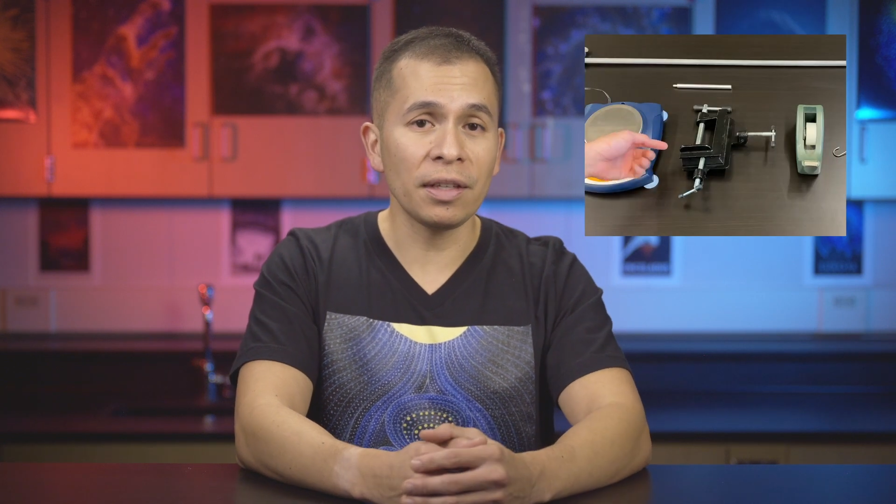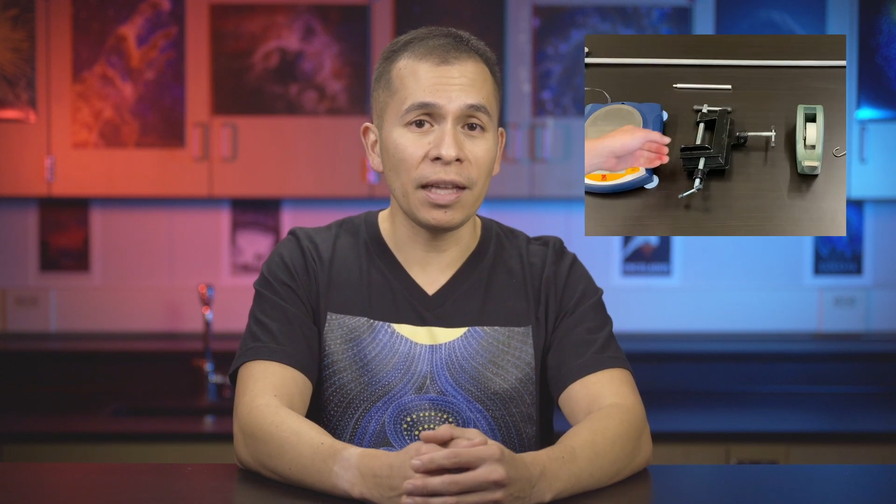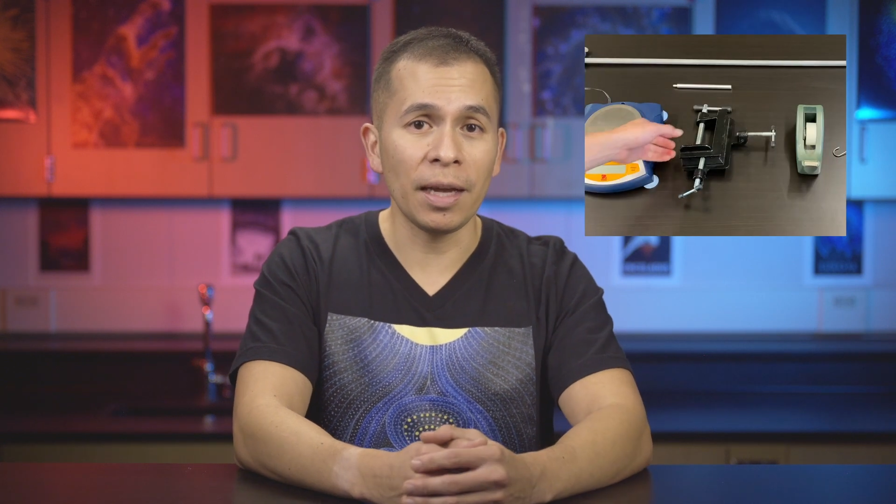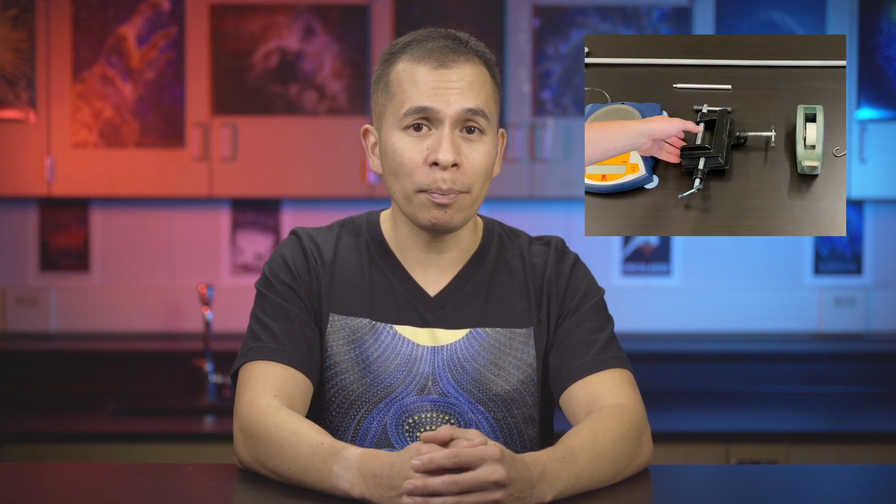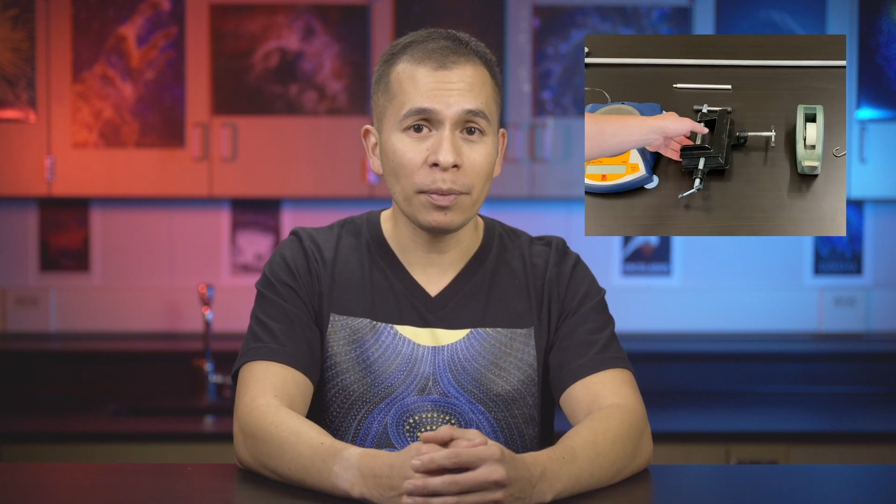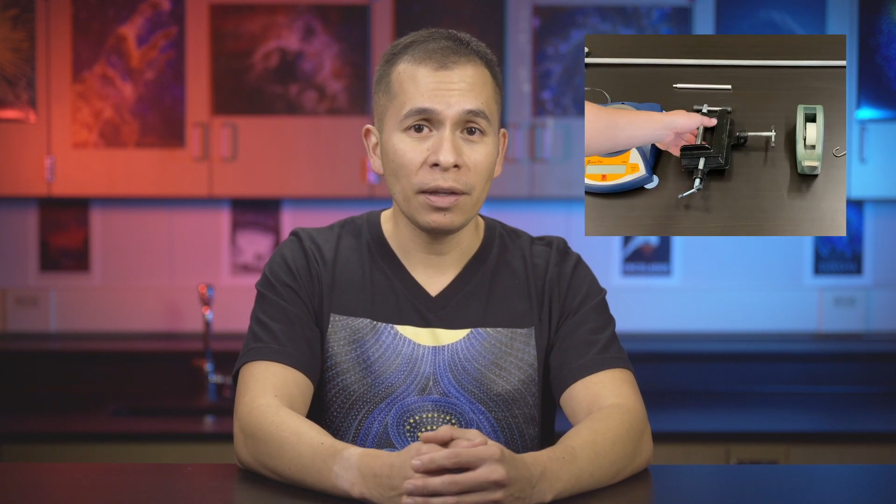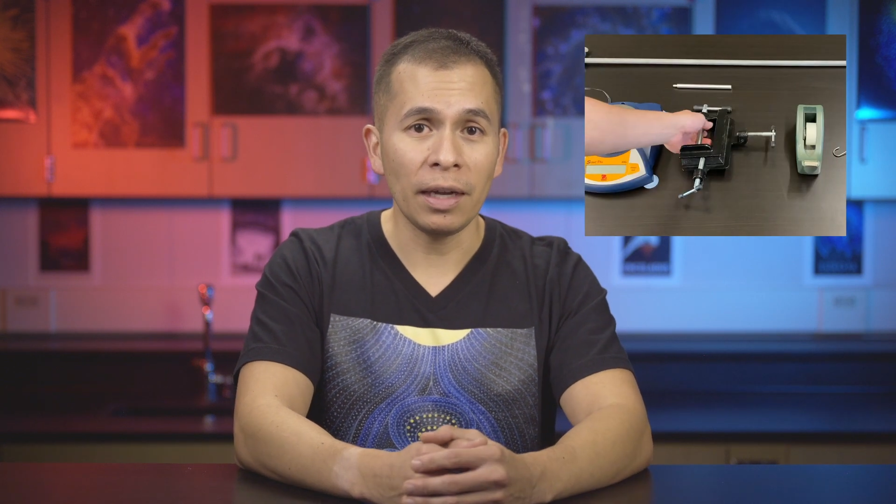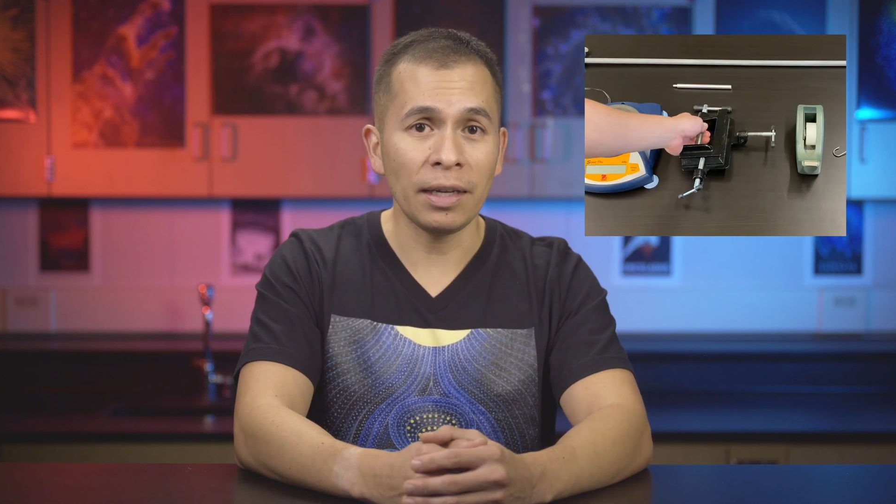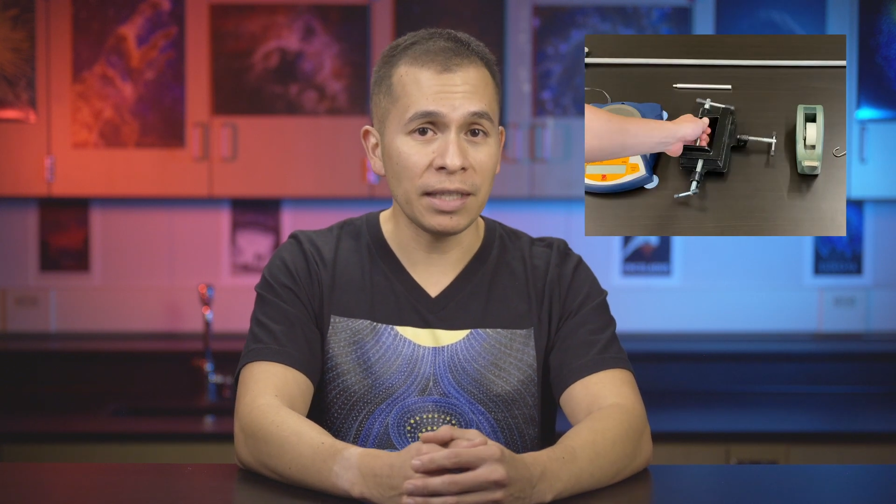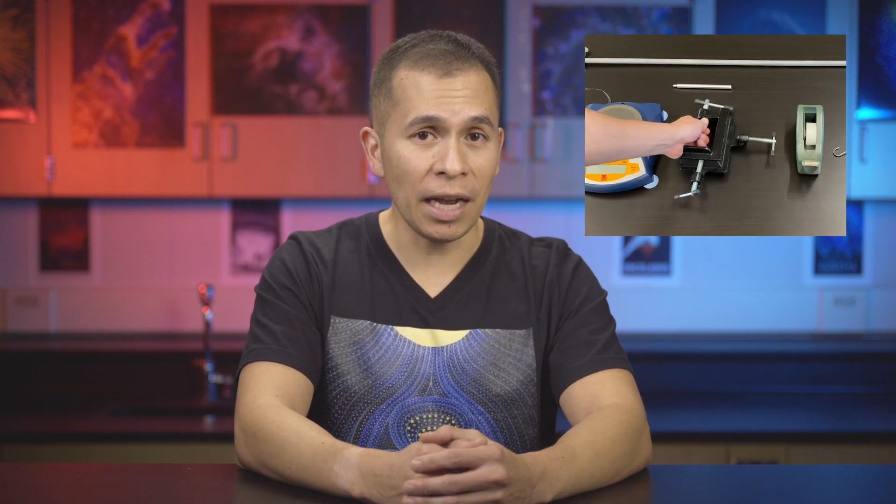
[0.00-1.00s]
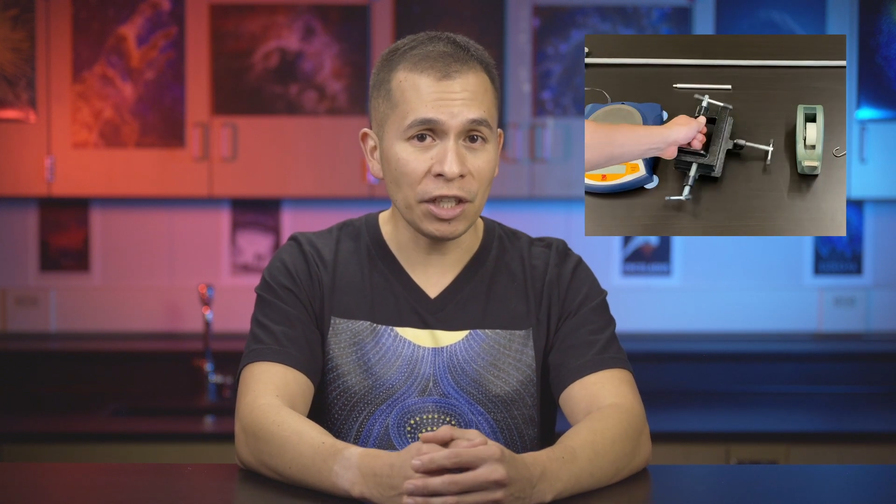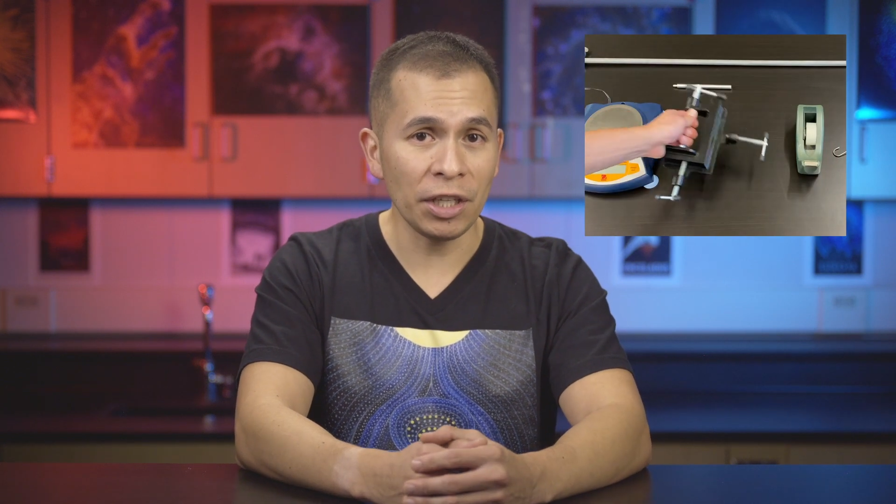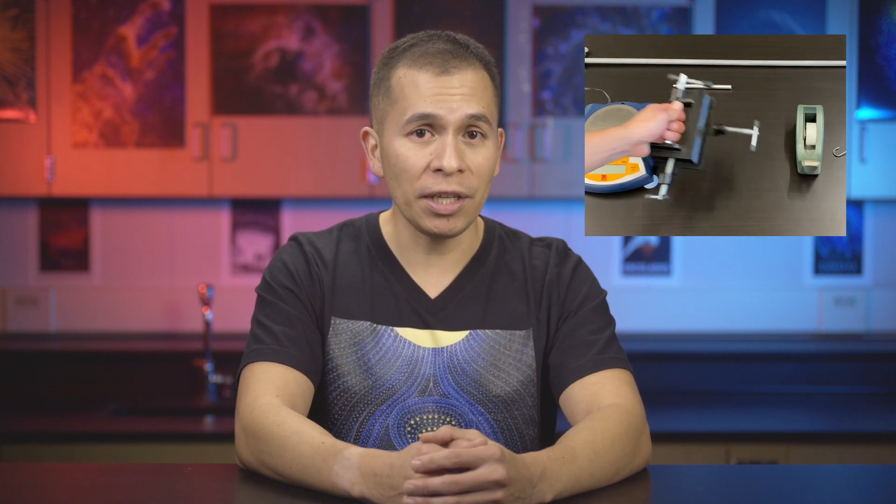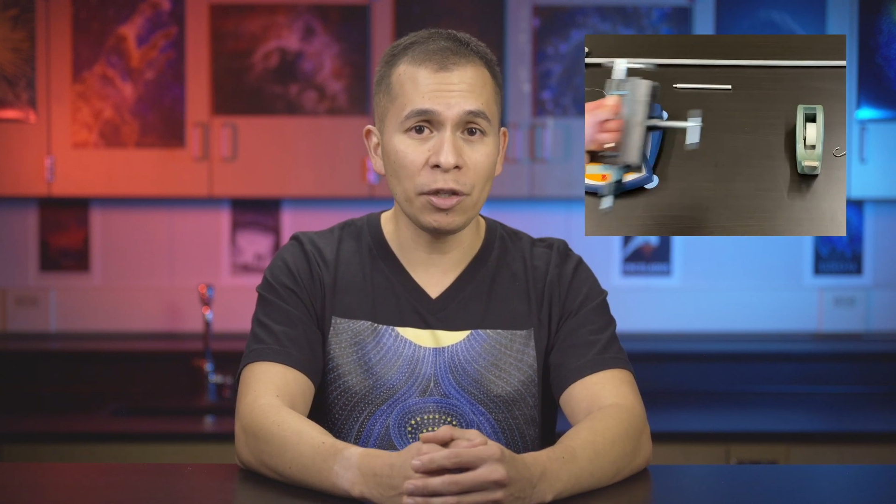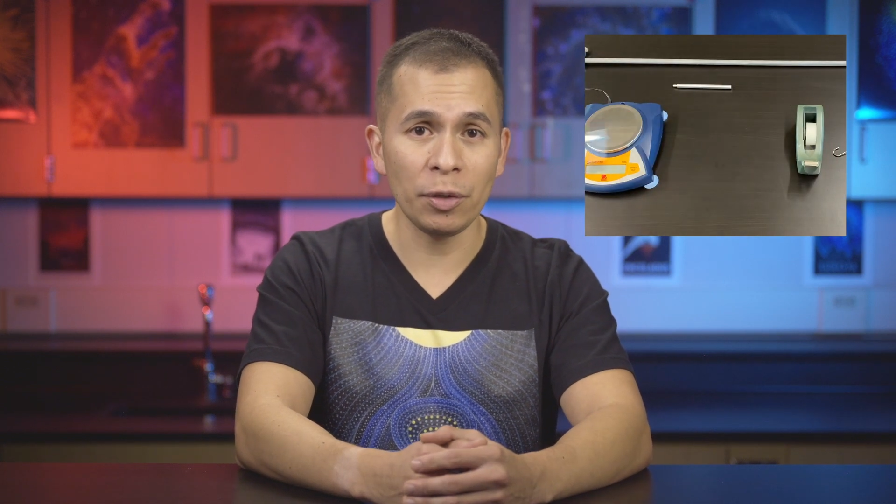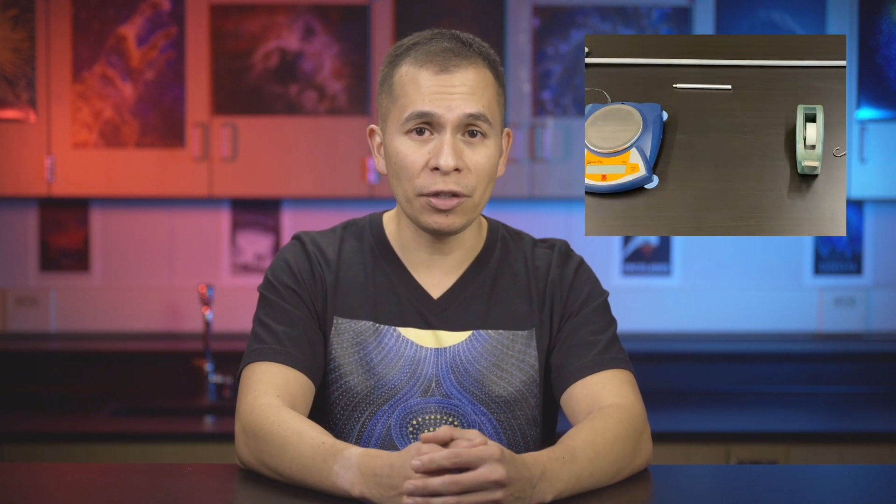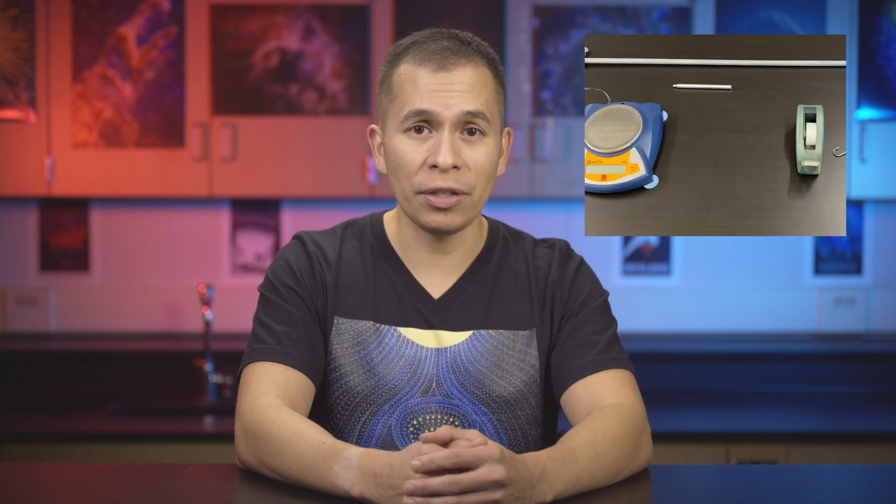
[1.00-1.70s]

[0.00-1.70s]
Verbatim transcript: clamp and attaching it to your